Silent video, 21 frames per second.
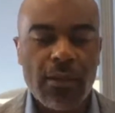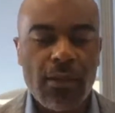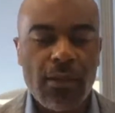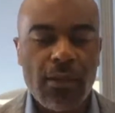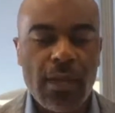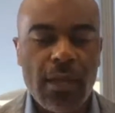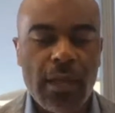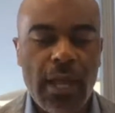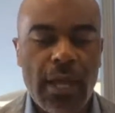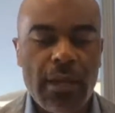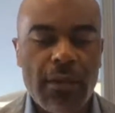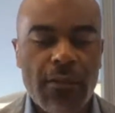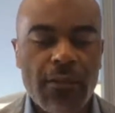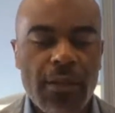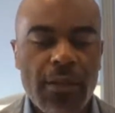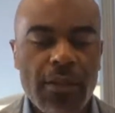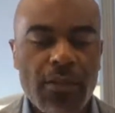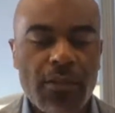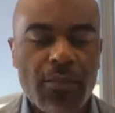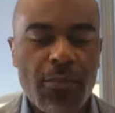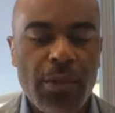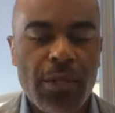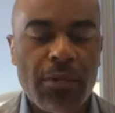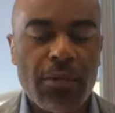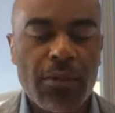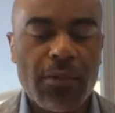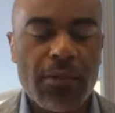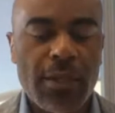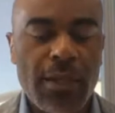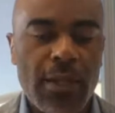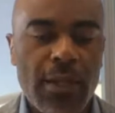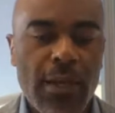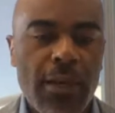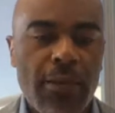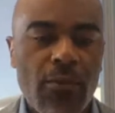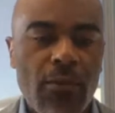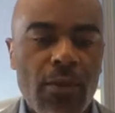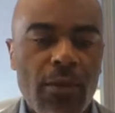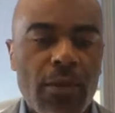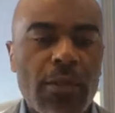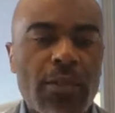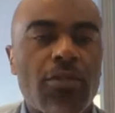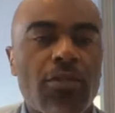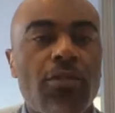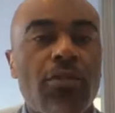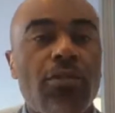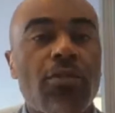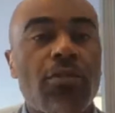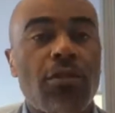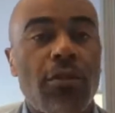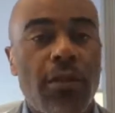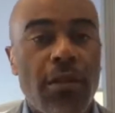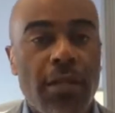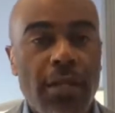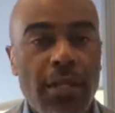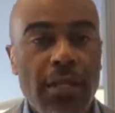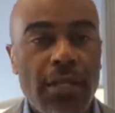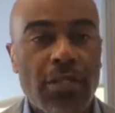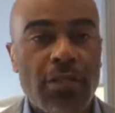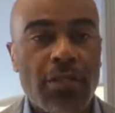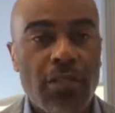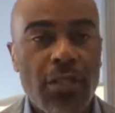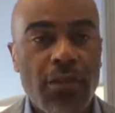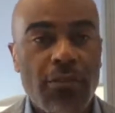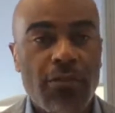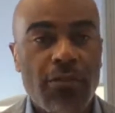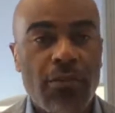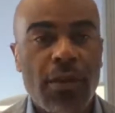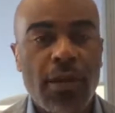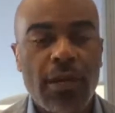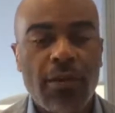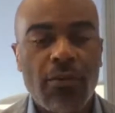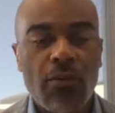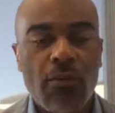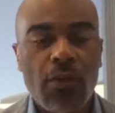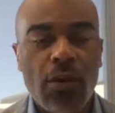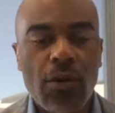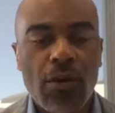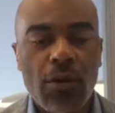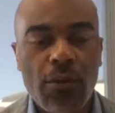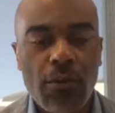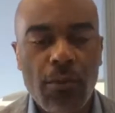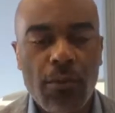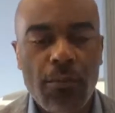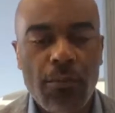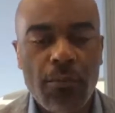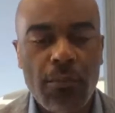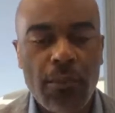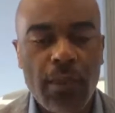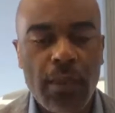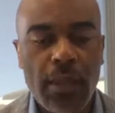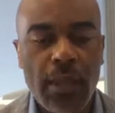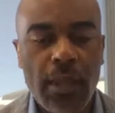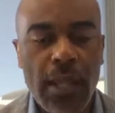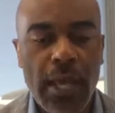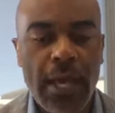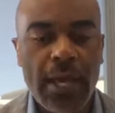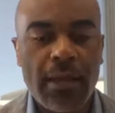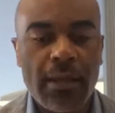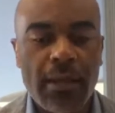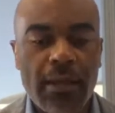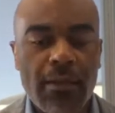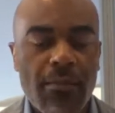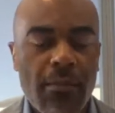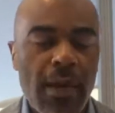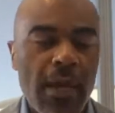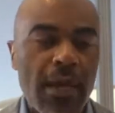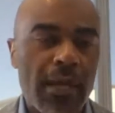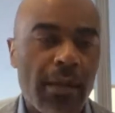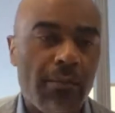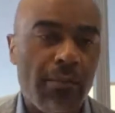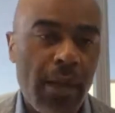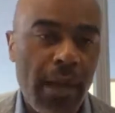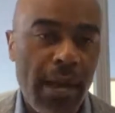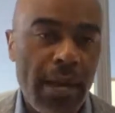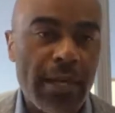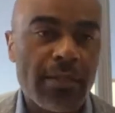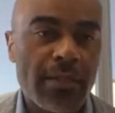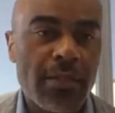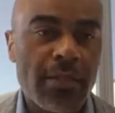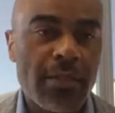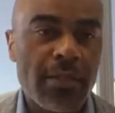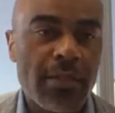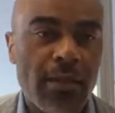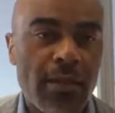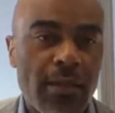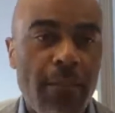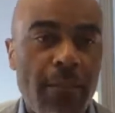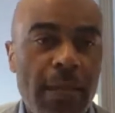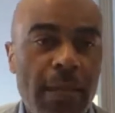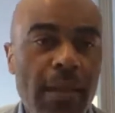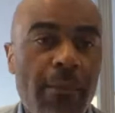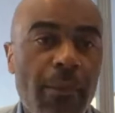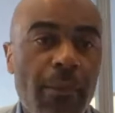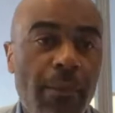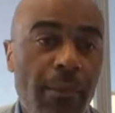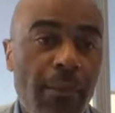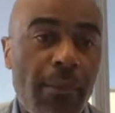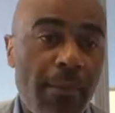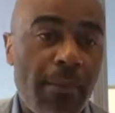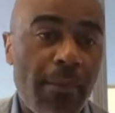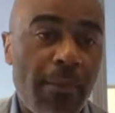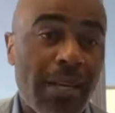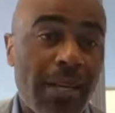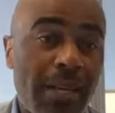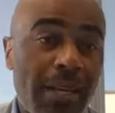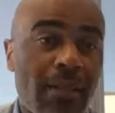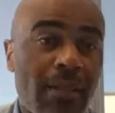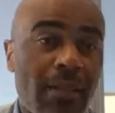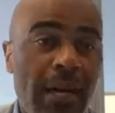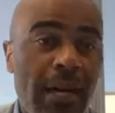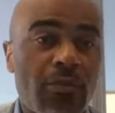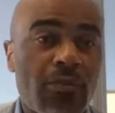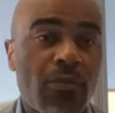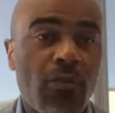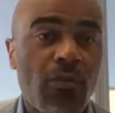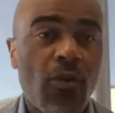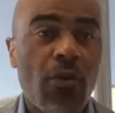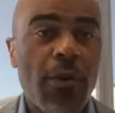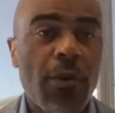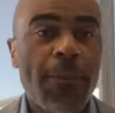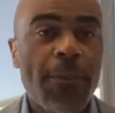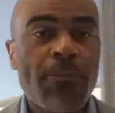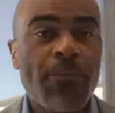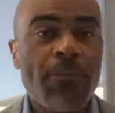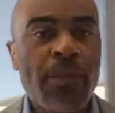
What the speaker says: a lot of these bills that they will introduce on the ESG front will likely make it past to committee, but maybe not to the House floor.